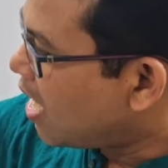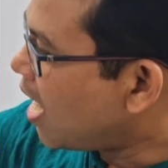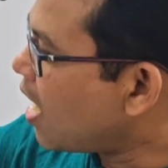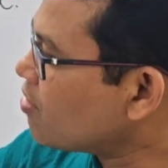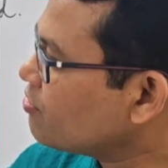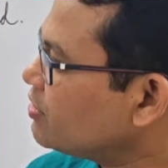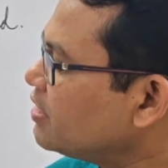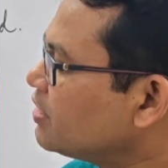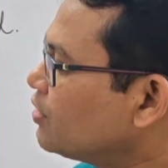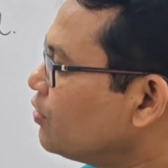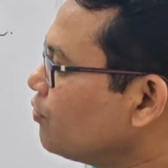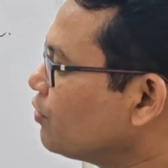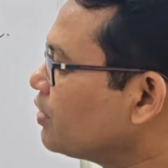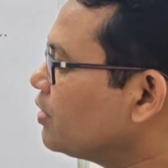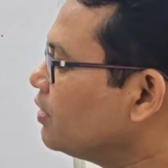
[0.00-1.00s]
How did it
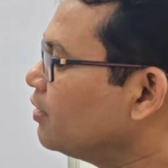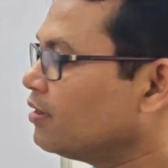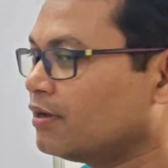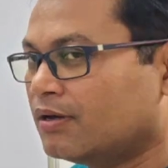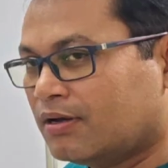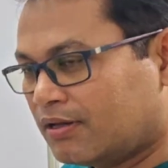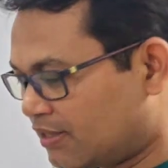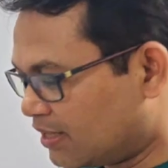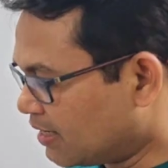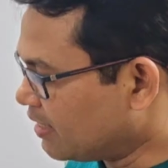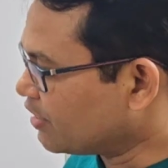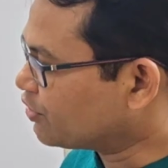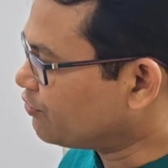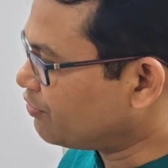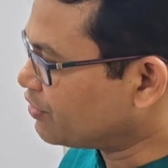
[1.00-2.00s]
look? The
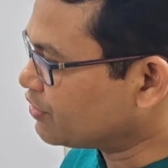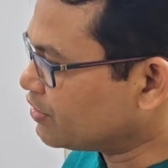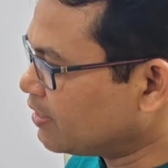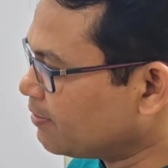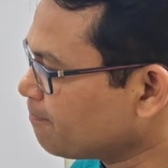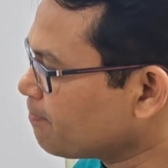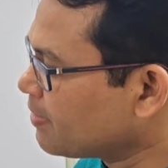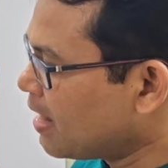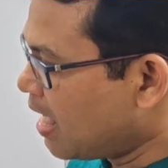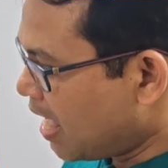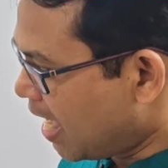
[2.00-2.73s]
correct version.